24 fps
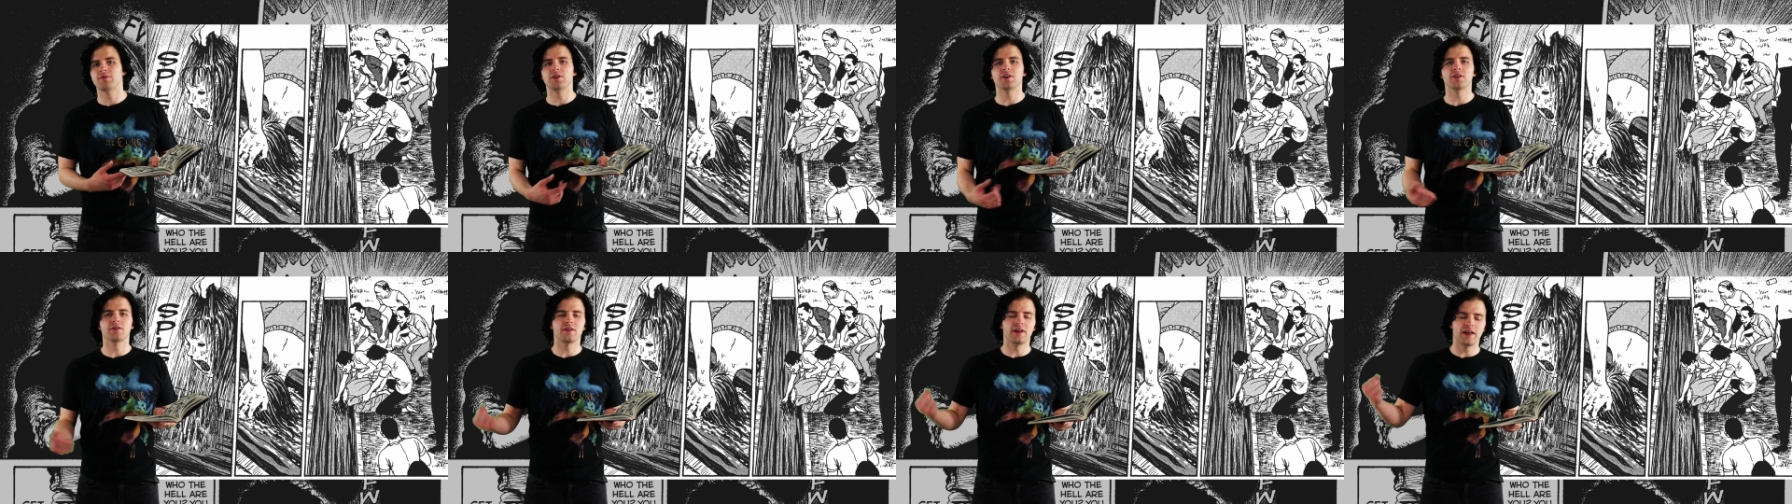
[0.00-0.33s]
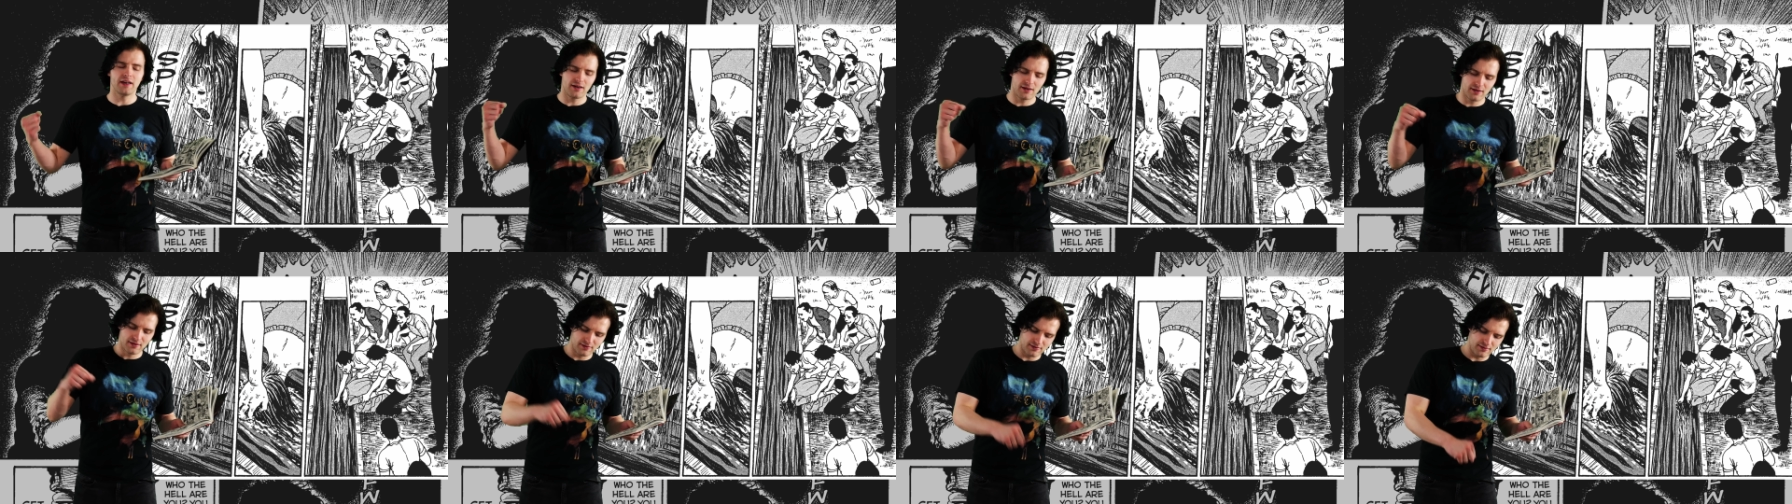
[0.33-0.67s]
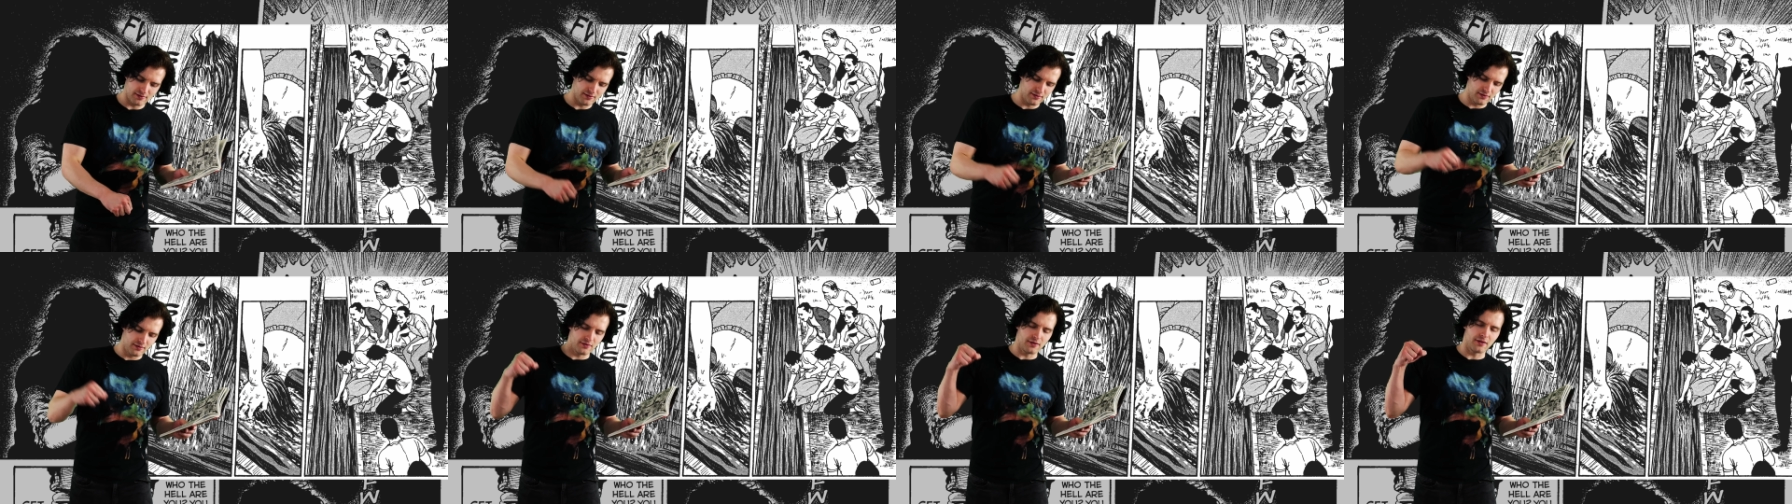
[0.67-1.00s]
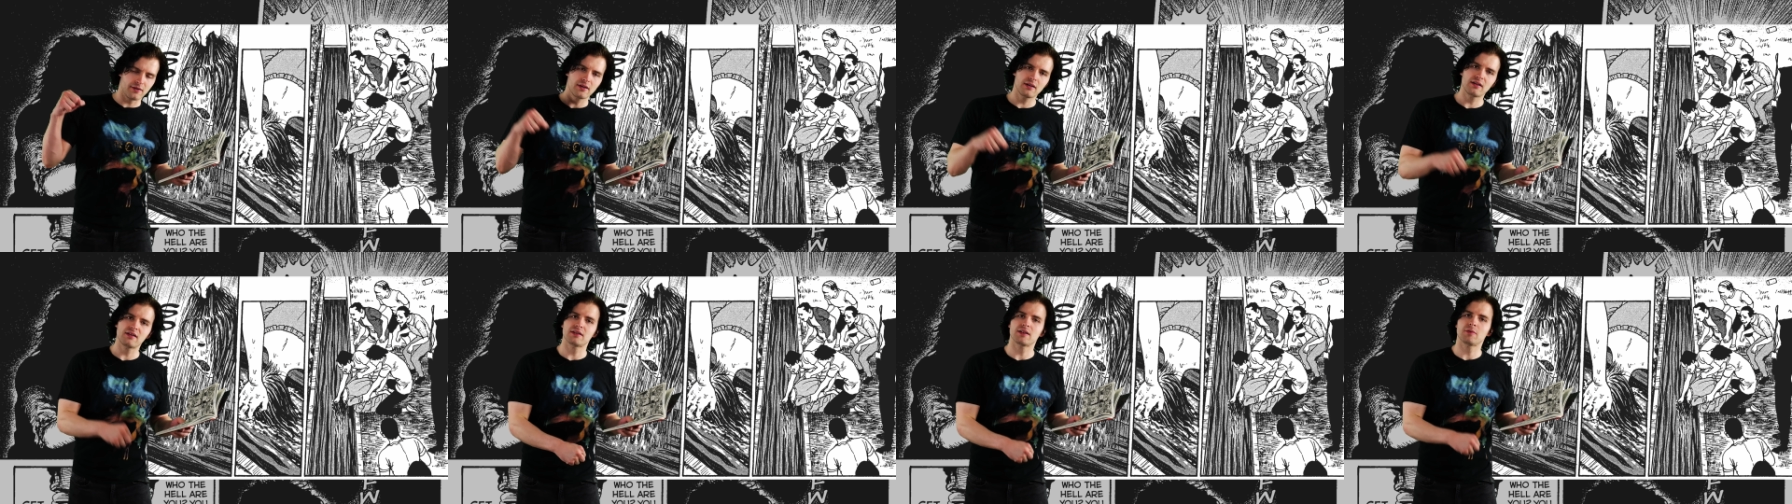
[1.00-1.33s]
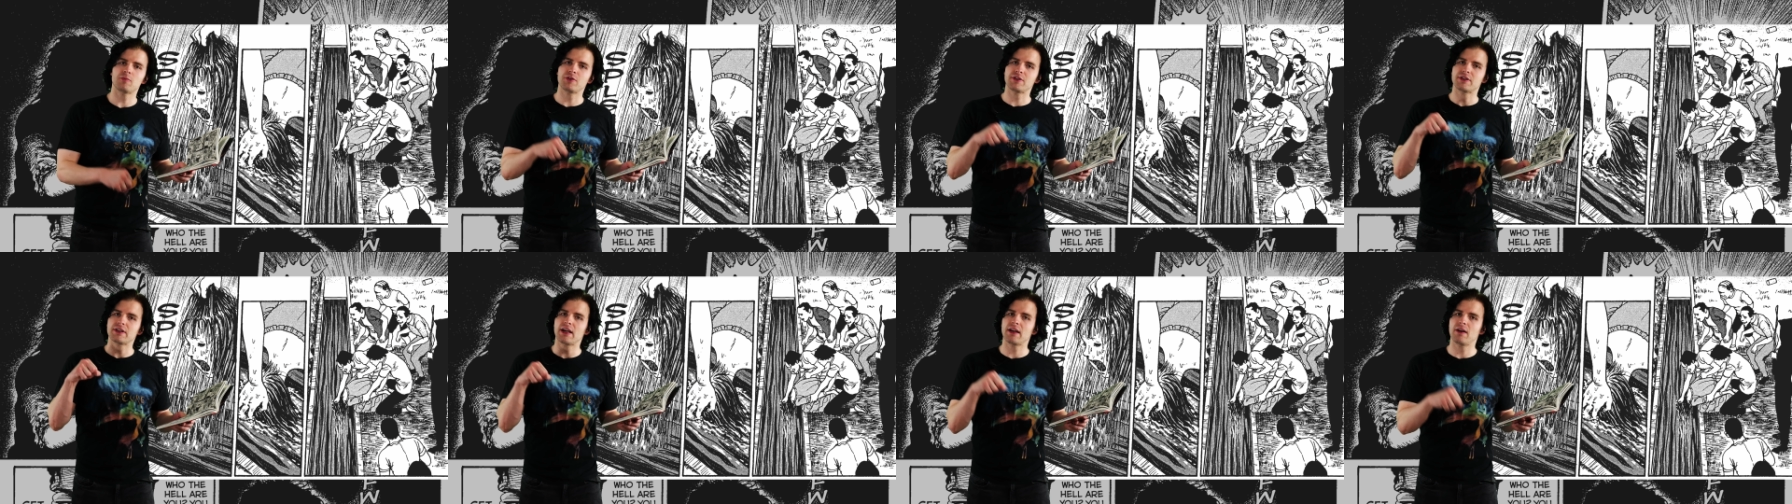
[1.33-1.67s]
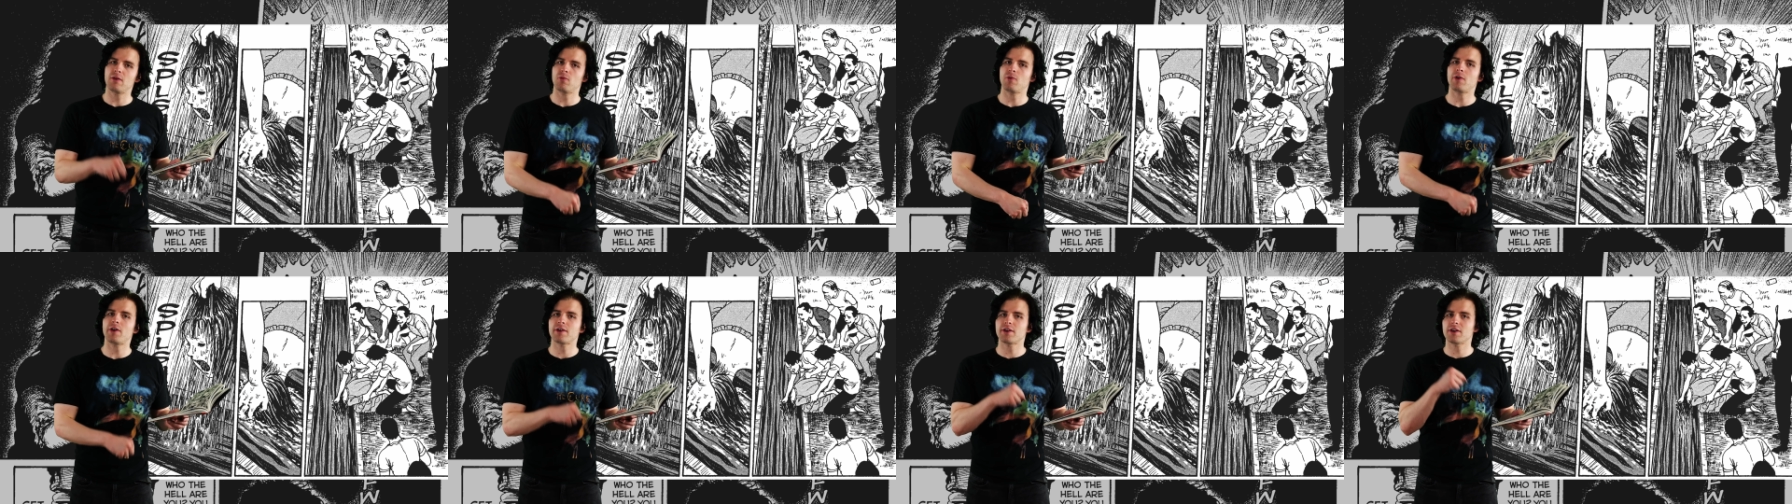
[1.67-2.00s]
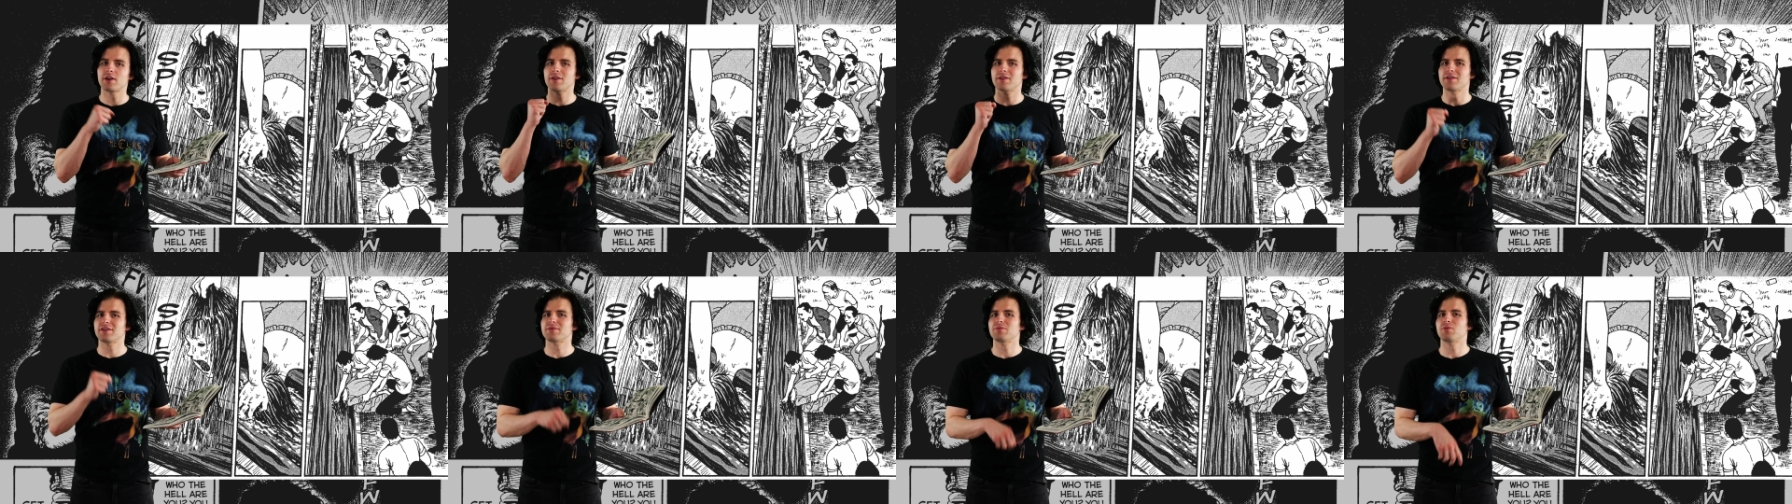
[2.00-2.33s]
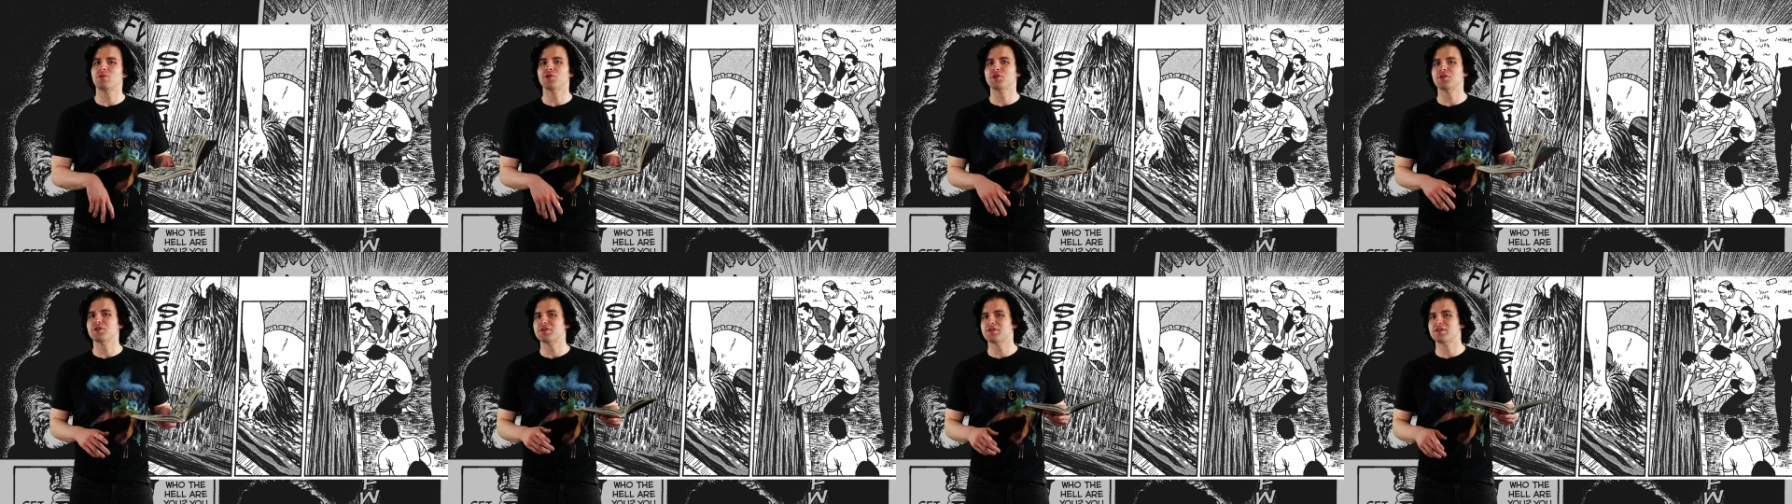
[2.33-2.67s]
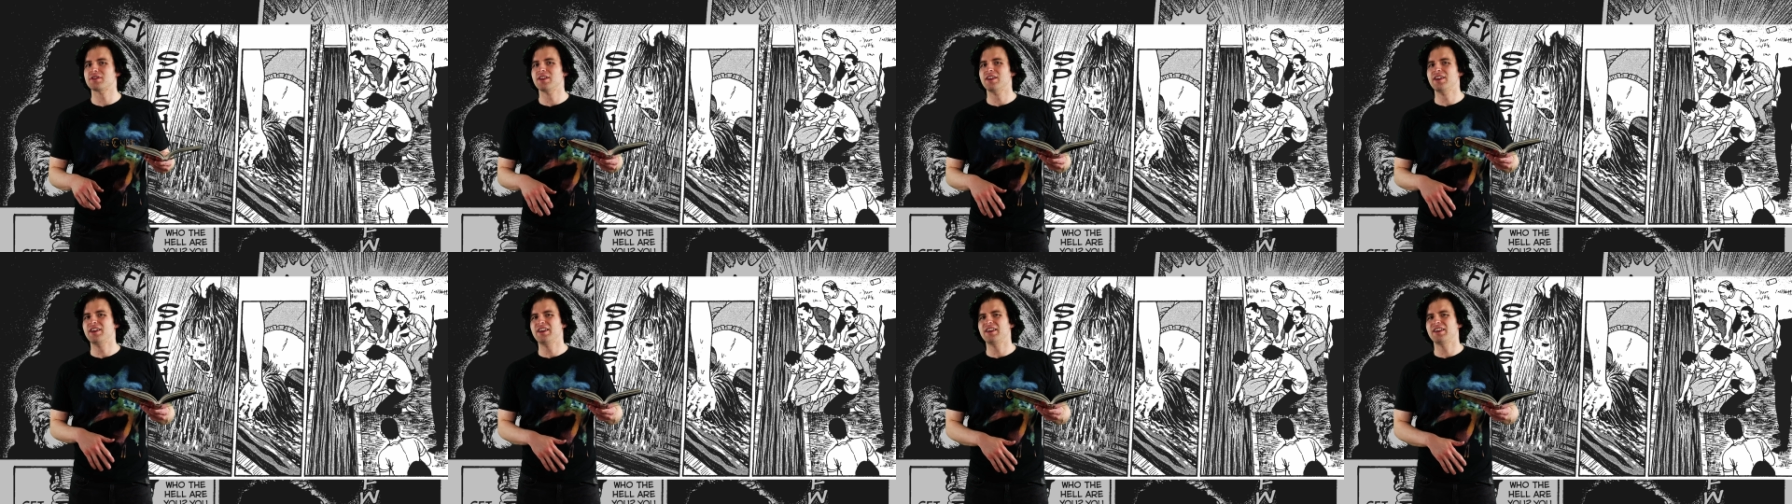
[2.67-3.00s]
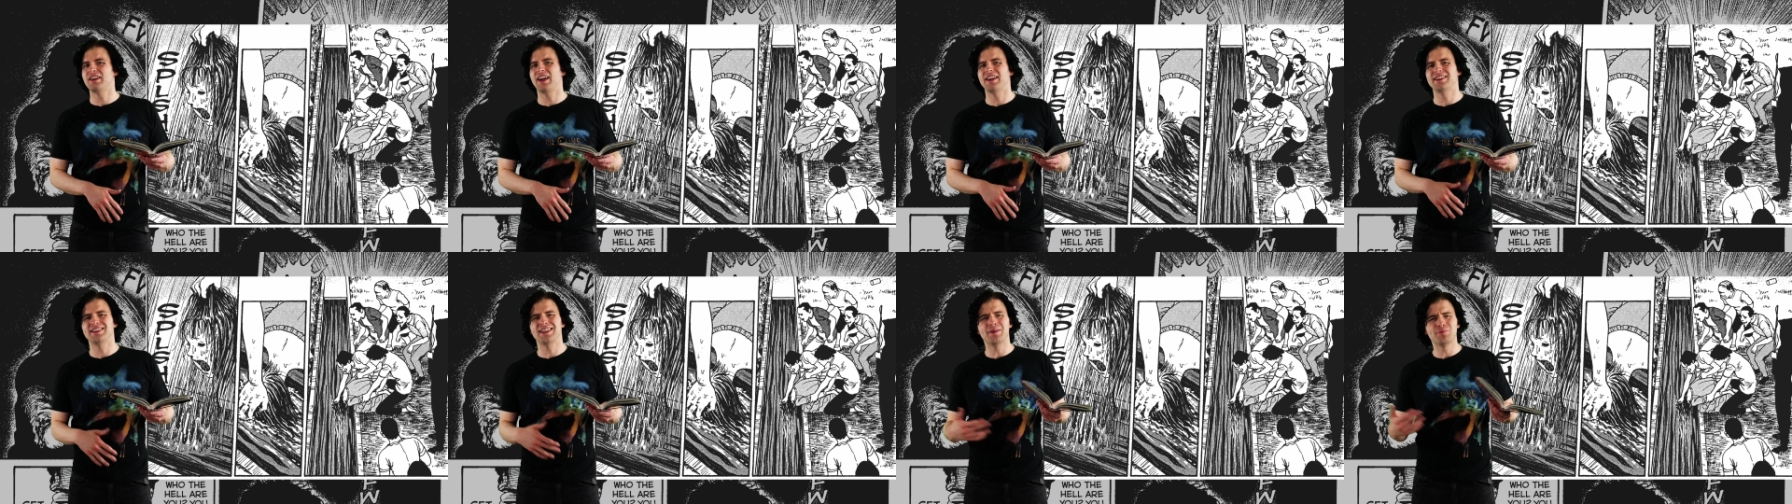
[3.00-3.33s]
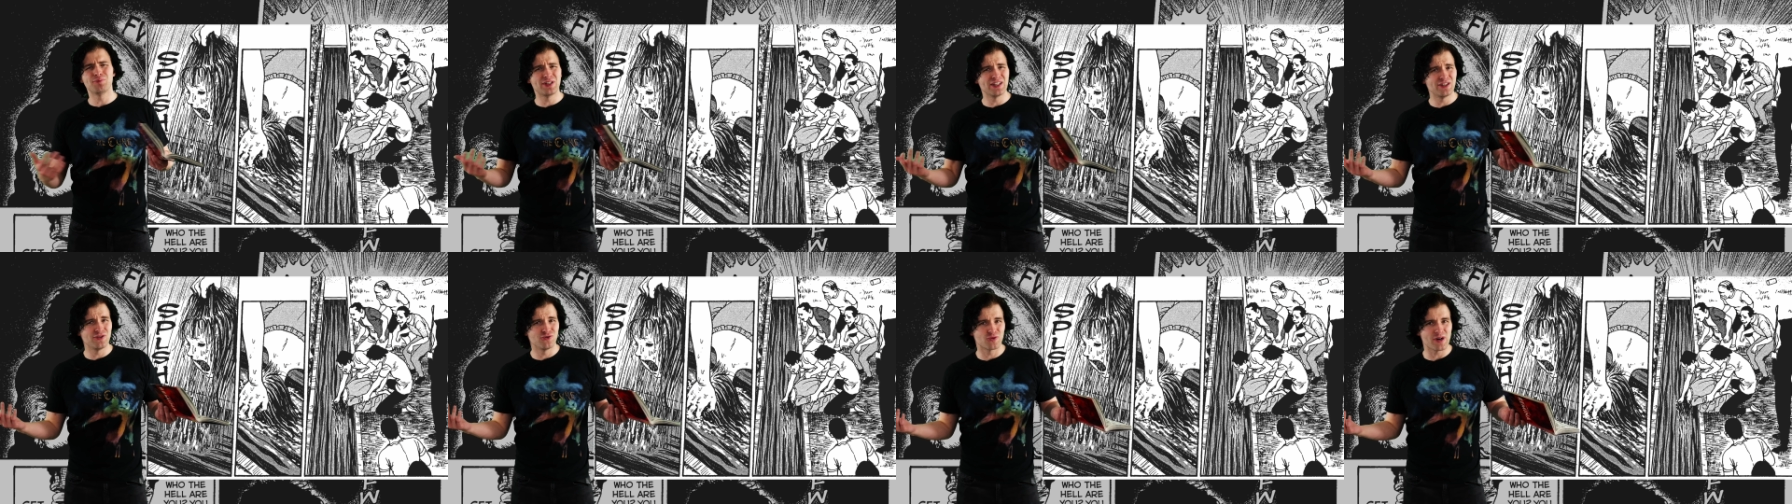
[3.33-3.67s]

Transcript: if you're like dunking someone's head in water. It's more just attempted